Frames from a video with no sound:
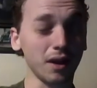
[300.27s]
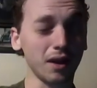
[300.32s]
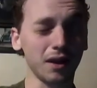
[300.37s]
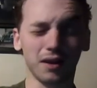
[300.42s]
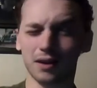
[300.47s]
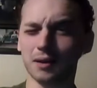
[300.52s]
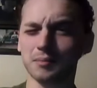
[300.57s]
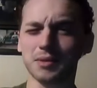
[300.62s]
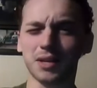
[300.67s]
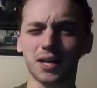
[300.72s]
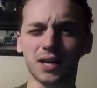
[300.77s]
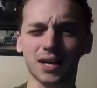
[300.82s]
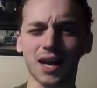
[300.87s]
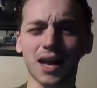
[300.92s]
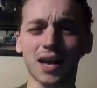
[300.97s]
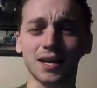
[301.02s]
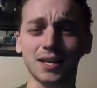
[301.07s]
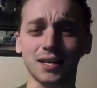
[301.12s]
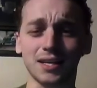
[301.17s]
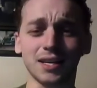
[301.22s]
I mean, it
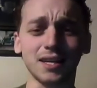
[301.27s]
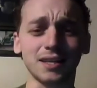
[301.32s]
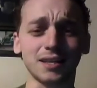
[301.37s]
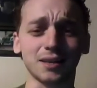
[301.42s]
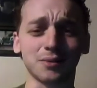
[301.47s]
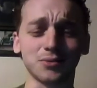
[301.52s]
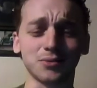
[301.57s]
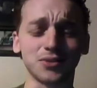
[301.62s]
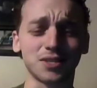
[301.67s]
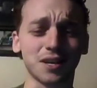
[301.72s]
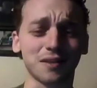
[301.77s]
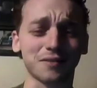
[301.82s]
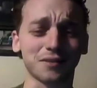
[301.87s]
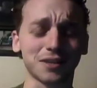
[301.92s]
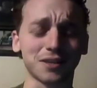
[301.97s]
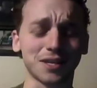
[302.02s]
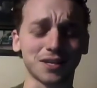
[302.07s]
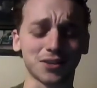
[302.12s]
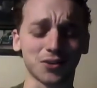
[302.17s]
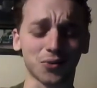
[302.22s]
had heat that was
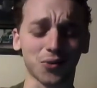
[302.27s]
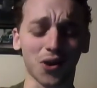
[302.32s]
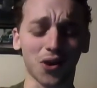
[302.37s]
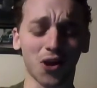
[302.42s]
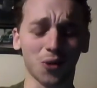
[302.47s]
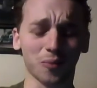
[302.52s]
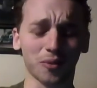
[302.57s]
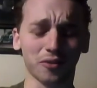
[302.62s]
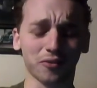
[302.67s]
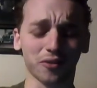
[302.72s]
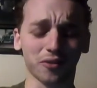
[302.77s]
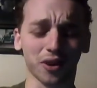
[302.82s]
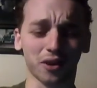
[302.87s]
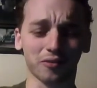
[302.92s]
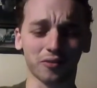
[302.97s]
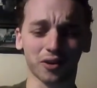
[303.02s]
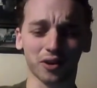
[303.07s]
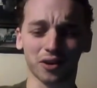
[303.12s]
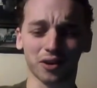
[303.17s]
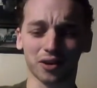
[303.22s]
definitely in the realm of
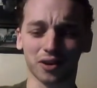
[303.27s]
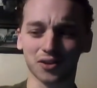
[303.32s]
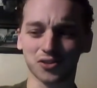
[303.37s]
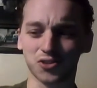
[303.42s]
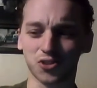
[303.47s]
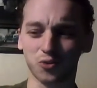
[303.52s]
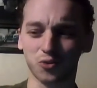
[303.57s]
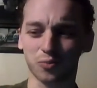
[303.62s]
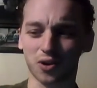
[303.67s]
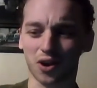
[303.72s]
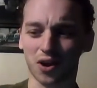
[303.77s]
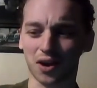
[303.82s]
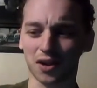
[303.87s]
a super